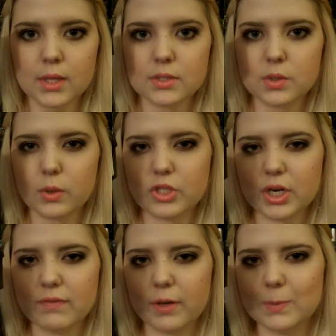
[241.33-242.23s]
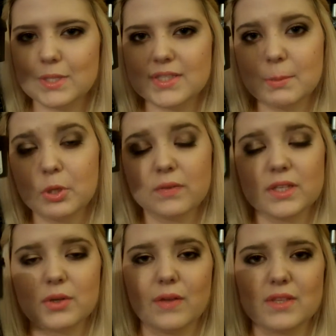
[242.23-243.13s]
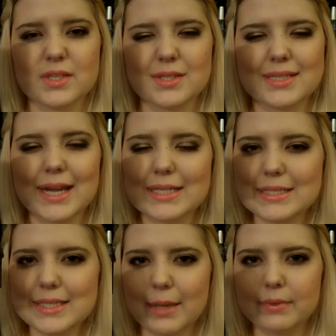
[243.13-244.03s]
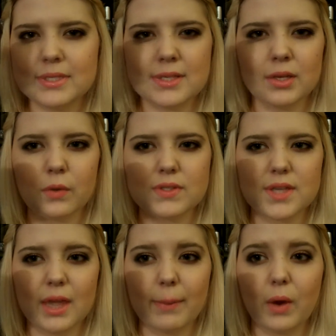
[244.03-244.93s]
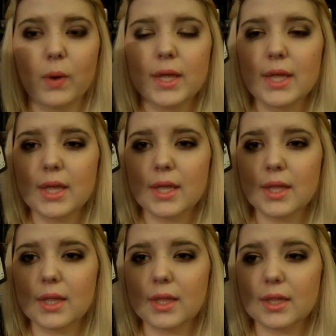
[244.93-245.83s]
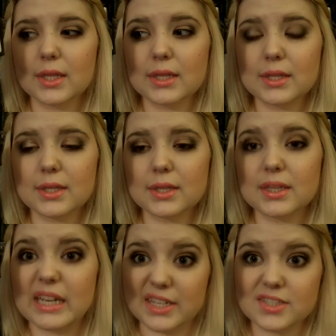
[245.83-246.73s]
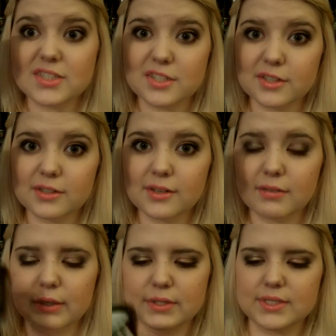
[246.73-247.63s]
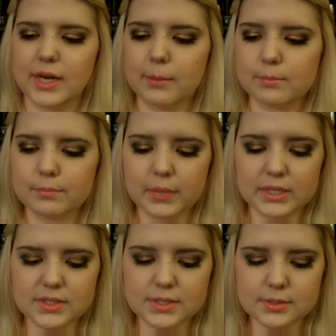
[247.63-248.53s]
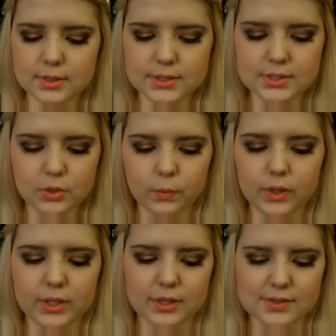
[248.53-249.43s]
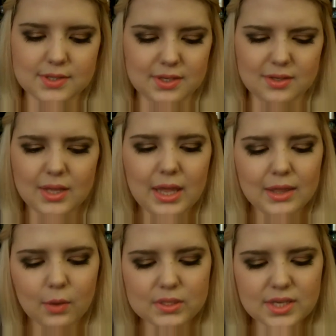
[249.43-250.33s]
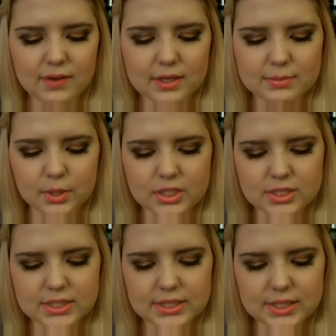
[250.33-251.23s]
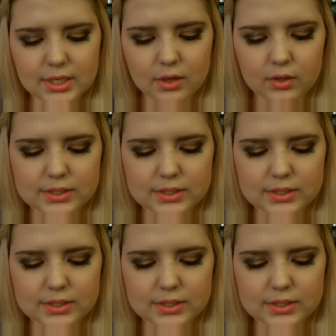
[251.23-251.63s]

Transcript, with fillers: So I'll try to find one that's similar if they don't have this exact scent because I know this came out like last year around this time, but it's it's still working because they they always have expiration dates on here.